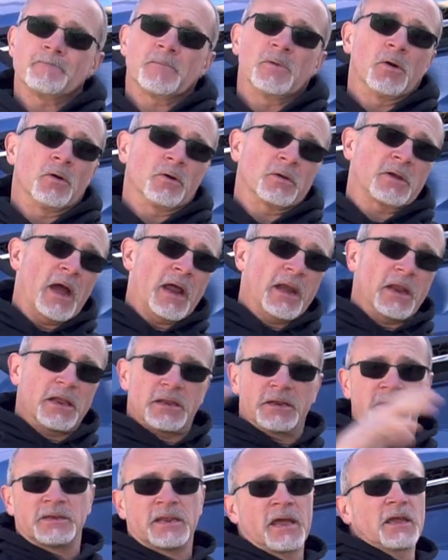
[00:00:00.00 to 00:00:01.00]
You know, kind
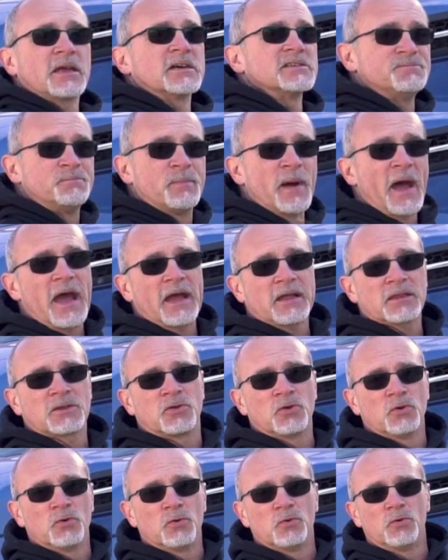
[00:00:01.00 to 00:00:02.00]
of to take us back
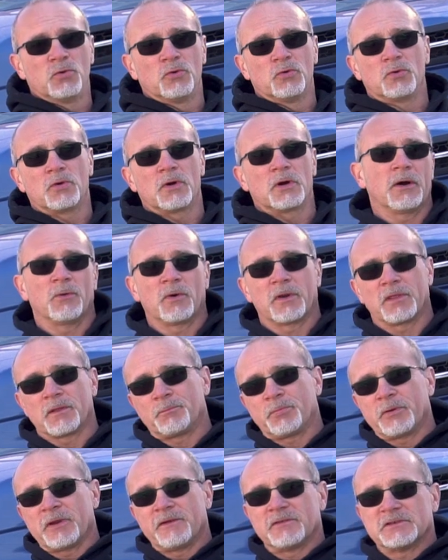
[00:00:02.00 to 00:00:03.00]
to one of the
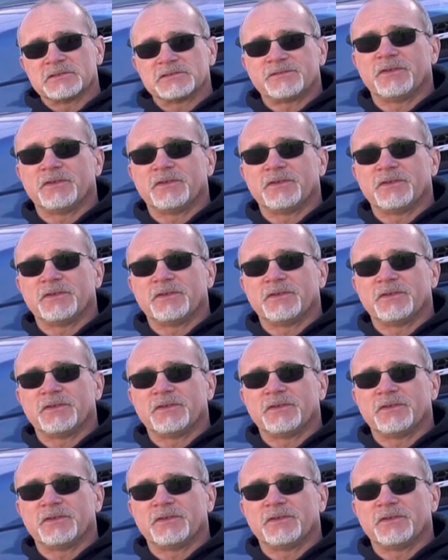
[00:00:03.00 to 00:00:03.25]
previous